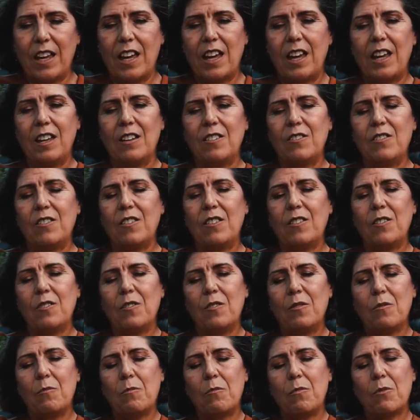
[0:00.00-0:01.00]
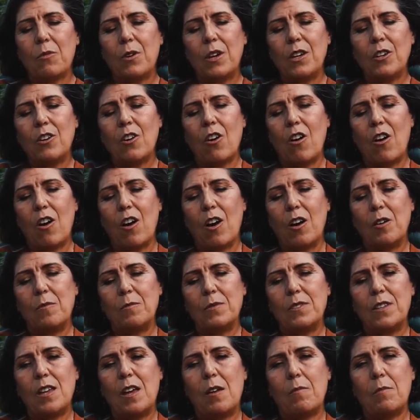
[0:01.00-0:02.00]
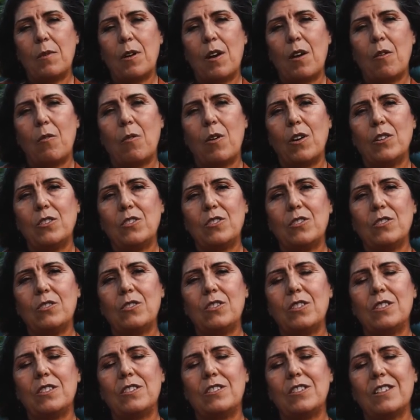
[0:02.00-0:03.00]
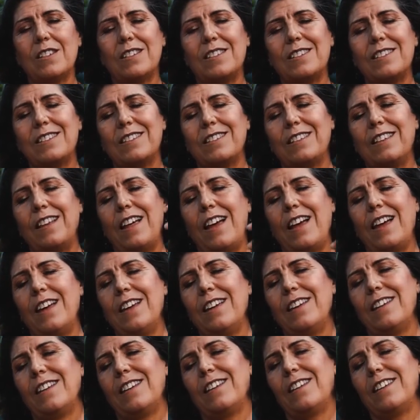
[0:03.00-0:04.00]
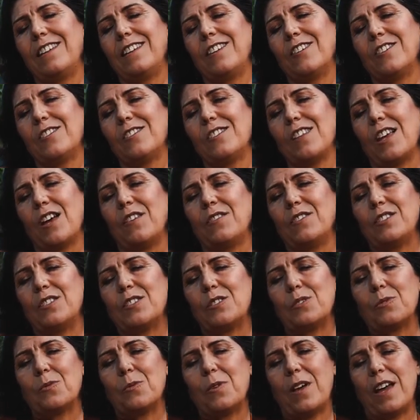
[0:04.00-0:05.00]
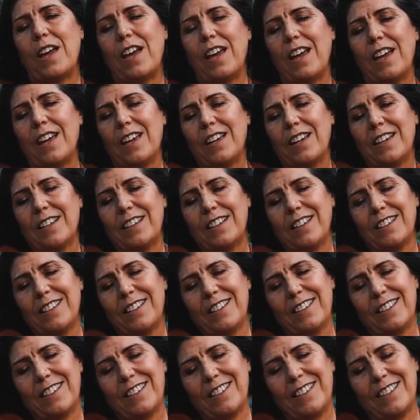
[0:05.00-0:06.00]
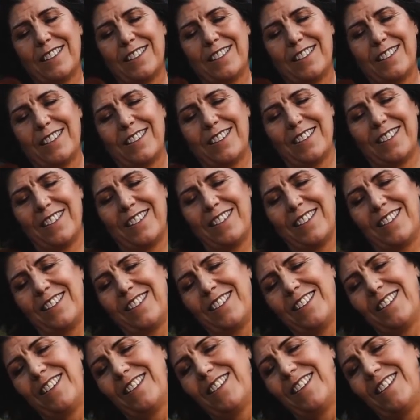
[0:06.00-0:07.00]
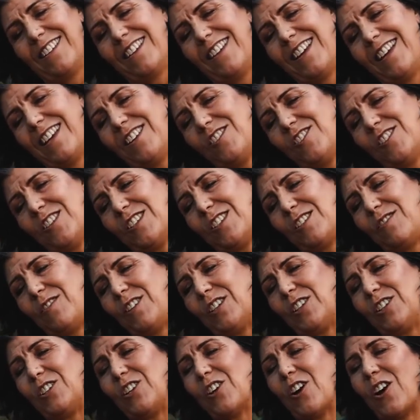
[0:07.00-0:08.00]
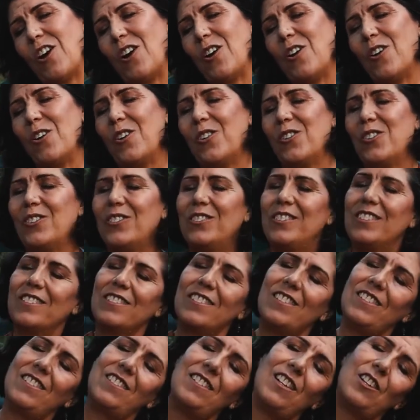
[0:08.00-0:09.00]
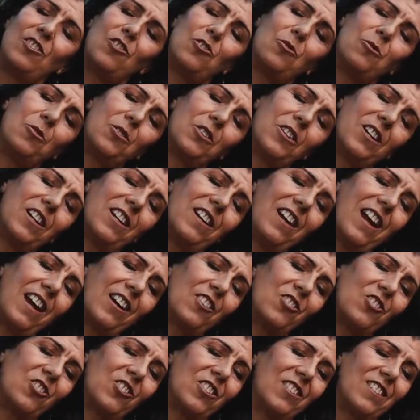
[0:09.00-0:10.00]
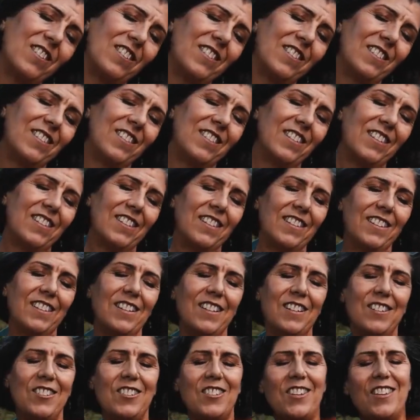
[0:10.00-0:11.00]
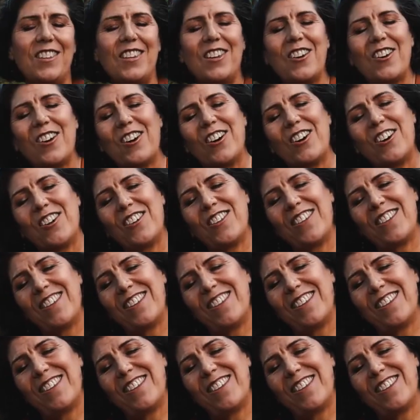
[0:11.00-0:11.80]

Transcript: and bring your arms up, and I want you to just let yourself sway and just feel your own sensual connection to the earth,